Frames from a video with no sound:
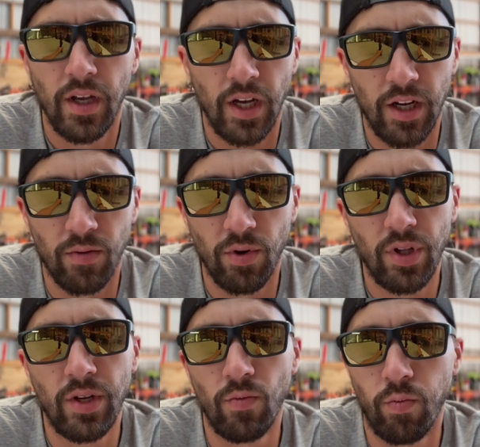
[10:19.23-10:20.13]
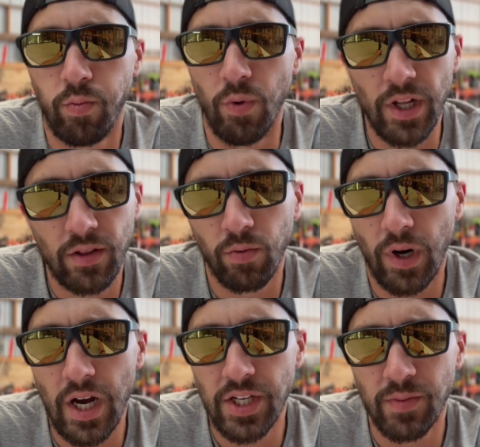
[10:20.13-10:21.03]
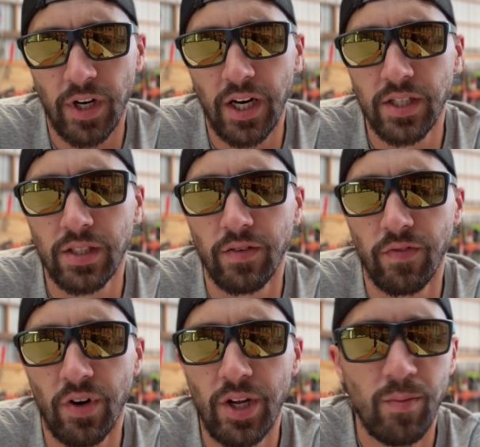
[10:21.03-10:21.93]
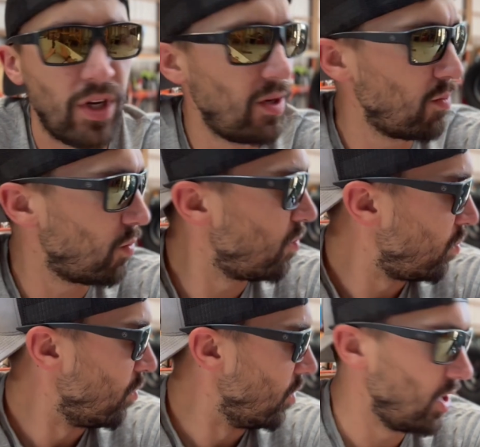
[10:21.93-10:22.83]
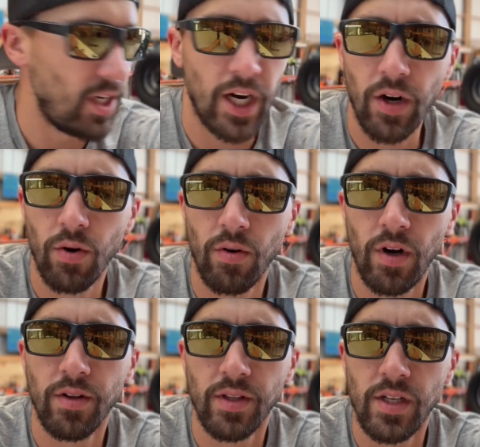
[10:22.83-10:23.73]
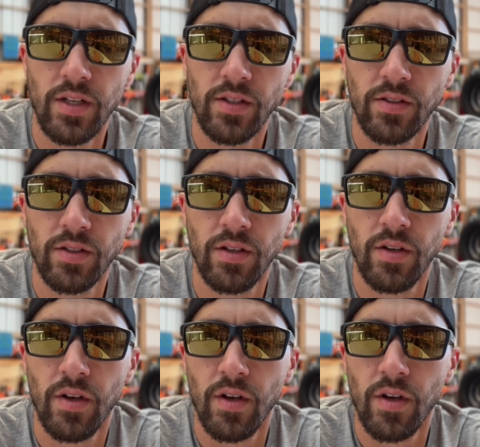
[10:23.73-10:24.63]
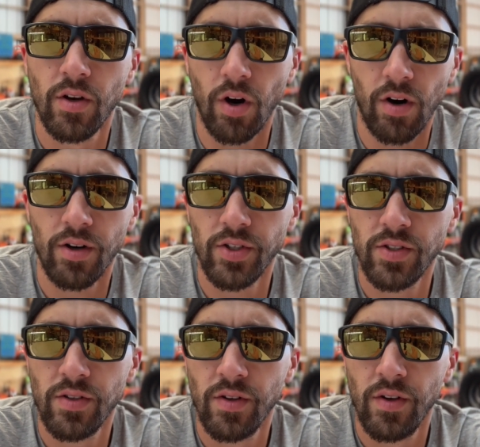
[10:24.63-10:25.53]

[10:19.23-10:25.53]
And really width-wise, minus the frame being really narrow on these cars,